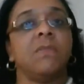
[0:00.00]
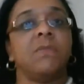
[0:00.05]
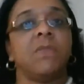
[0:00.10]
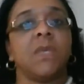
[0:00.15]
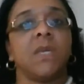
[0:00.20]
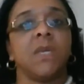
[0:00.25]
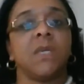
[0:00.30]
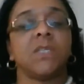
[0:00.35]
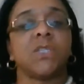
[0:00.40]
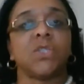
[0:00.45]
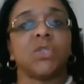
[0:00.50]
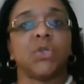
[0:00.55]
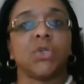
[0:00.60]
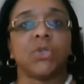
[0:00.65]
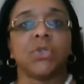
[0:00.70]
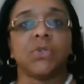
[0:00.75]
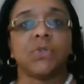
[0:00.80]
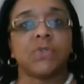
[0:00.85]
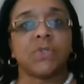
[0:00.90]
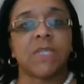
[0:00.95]
These
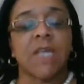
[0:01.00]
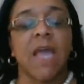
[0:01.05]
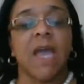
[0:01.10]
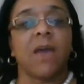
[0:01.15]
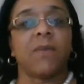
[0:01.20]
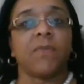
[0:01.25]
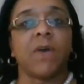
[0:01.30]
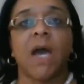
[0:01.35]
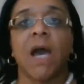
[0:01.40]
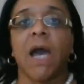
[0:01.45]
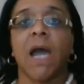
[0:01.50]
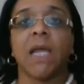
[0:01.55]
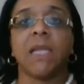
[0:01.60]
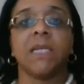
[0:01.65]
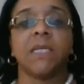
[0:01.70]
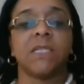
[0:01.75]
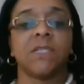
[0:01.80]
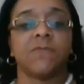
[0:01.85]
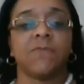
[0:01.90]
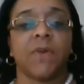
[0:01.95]
learners have
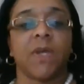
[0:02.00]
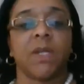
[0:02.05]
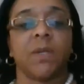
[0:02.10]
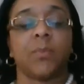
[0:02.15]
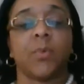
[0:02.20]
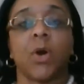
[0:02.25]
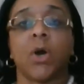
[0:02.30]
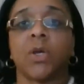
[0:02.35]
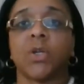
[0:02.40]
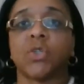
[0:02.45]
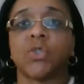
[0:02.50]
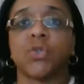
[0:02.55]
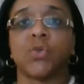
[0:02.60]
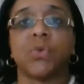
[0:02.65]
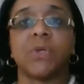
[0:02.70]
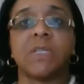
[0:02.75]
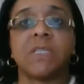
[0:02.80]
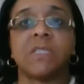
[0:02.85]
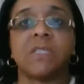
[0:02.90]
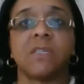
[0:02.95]
highly developed
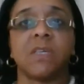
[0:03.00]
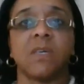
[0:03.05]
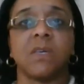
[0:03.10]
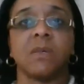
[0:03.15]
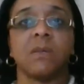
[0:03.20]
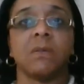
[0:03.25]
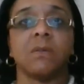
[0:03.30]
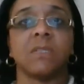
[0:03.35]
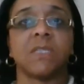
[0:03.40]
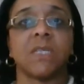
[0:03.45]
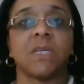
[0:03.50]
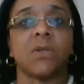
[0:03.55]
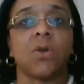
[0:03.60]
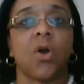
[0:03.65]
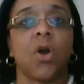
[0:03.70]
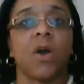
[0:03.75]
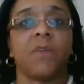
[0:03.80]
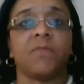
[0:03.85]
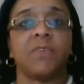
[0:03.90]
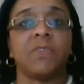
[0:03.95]
auditory skills and
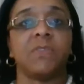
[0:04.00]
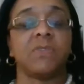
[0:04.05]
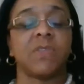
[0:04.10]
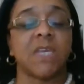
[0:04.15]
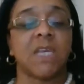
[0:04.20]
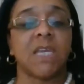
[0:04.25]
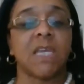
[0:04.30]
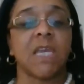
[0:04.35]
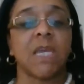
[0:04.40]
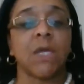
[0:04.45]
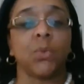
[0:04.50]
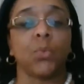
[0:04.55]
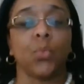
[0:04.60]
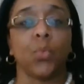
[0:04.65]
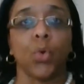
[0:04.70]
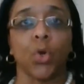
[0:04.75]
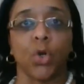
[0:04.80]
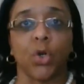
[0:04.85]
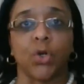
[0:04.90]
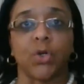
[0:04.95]
often think in
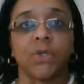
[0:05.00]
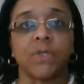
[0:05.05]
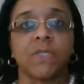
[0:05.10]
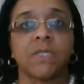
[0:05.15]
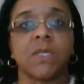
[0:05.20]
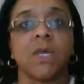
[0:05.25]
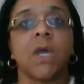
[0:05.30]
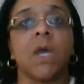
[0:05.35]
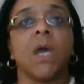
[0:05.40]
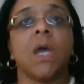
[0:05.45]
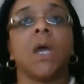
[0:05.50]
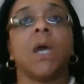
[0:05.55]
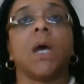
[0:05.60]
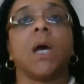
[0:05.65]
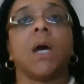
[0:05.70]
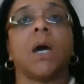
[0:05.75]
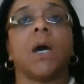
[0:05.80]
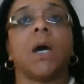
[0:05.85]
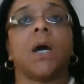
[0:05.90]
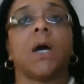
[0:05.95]
words,
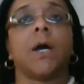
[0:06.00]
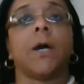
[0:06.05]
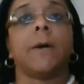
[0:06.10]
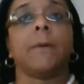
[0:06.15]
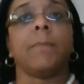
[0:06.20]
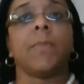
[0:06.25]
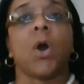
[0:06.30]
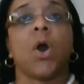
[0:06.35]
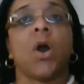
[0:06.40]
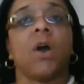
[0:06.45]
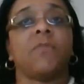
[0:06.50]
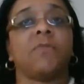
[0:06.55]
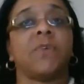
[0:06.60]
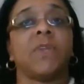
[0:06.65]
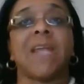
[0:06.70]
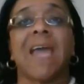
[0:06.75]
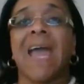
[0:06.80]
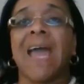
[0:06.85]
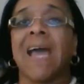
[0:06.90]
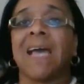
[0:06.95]

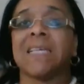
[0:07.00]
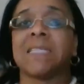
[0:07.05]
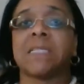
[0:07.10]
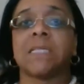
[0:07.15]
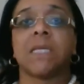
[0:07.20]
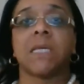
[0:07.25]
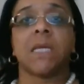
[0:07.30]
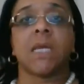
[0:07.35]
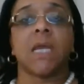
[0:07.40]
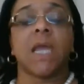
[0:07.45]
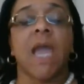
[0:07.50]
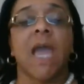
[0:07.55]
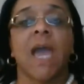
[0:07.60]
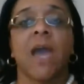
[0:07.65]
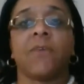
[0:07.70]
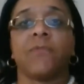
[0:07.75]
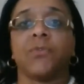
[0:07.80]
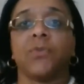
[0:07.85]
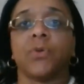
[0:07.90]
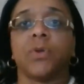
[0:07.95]
often asking
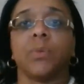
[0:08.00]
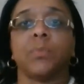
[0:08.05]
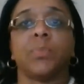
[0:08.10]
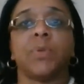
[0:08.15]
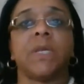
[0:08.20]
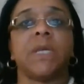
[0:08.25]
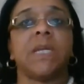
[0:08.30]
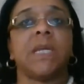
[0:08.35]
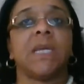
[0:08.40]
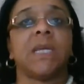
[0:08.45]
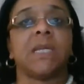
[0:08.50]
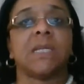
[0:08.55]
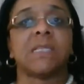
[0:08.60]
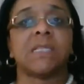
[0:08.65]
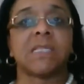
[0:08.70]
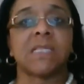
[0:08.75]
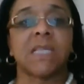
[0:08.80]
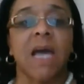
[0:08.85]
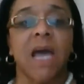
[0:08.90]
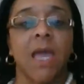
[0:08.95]
after completing an
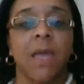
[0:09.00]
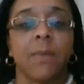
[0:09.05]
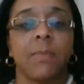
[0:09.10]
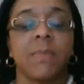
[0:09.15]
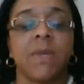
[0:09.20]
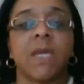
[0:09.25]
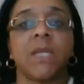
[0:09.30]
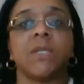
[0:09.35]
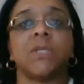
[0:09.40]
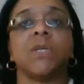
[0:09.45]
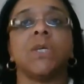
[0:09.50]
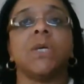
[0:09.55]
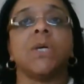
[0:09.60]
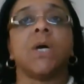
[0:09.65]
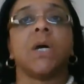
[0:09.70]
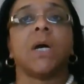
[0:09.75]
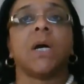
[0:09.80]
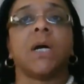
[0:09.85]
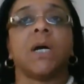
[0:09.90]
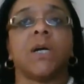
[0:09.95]
assignment
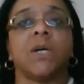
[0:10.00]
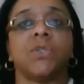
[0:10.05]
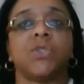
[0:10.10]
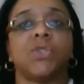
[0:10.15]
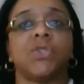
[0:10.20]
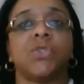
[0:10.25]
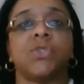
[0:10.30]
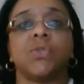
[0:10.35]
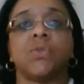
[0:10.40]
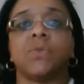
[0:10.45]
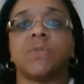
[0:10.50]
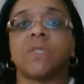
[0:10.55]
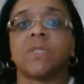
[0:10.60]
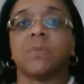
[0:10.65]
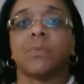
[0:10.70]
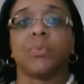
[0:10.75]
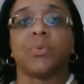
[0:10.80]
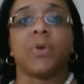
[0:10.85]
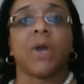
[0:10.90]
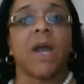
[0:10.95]
to do
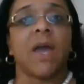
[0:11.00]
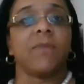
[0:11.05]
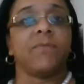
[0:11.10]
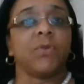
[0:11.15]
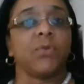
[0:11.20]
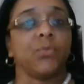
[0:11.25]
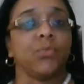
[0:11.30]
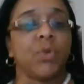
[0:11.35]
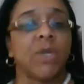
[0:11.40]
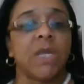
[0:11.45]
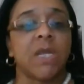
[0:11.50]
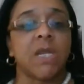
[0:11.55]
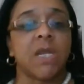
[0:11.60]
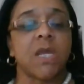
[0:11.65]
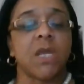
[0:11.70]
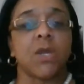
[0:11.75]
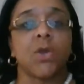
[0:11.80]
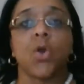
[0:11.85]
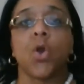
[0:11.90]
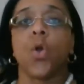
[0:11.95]
some private
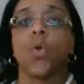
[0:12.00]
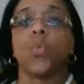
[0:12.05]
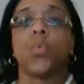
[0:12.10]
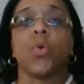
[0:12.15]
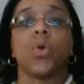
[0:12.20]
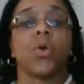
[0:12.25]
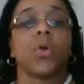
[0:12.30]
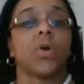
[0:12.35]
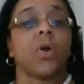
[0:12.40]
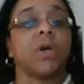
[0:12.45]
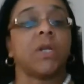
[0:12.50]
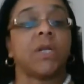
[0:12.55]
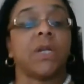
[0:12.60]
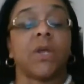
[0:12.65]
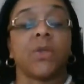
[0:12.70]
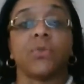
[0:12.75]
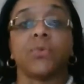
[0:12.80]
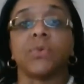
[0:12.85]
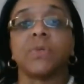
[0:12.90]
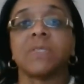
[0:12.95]
reading or work on
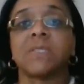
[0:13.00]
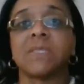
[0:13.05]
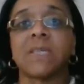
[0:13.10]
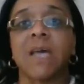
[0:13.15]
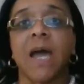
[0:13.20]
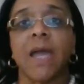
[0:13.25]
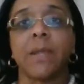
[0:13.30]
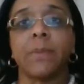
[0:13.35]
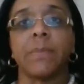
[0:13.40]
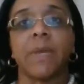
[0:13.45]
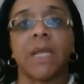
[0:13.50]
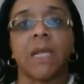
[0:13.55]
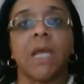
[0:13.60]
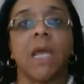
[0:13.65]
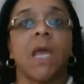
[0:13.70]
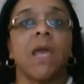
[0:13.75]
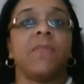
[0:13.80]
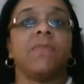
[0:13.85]
another assignment.